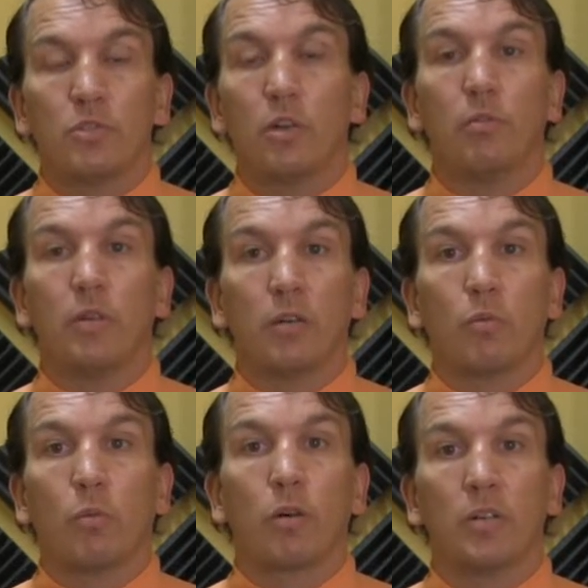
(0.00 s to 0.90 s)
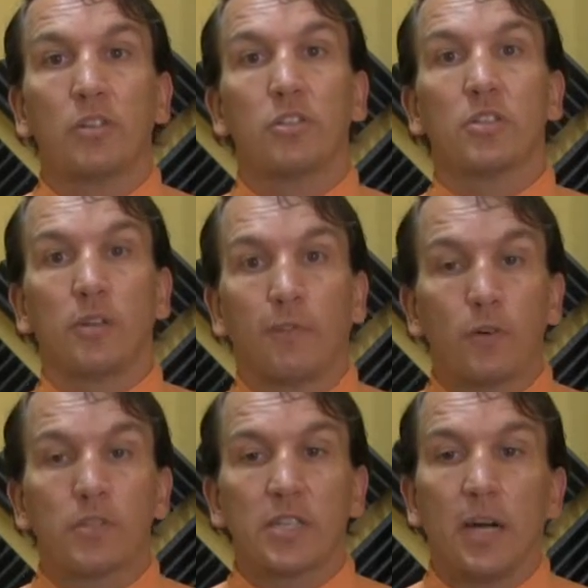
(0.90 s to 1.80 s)
So it'll work not just the
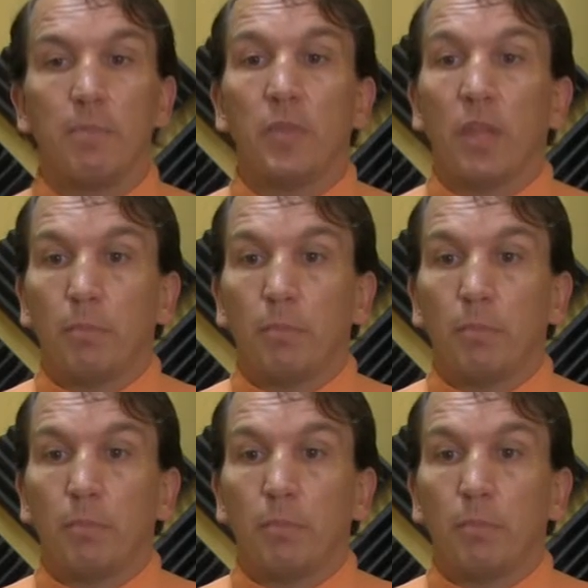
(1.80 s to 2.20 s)
first time,